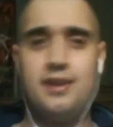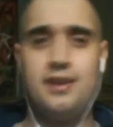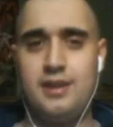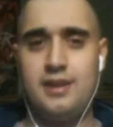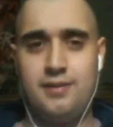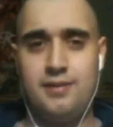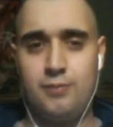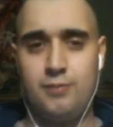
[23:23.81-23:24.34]

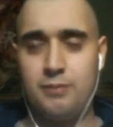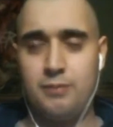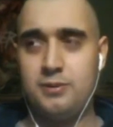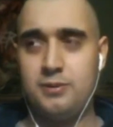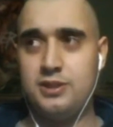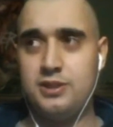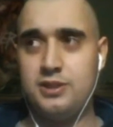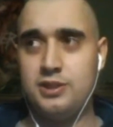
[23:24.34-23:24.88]
if one were
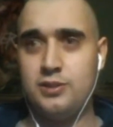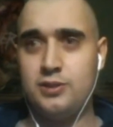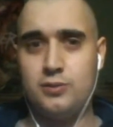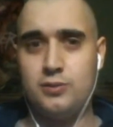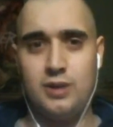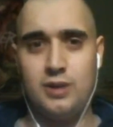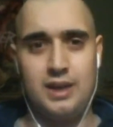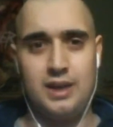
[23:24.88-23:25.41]
to
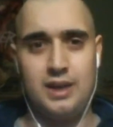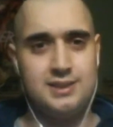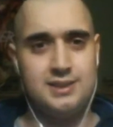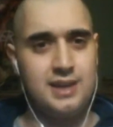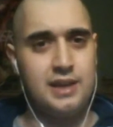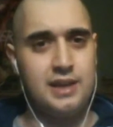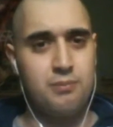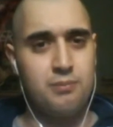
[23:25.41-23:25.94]
do a
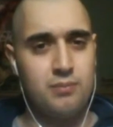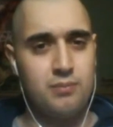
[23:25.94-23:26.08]
study,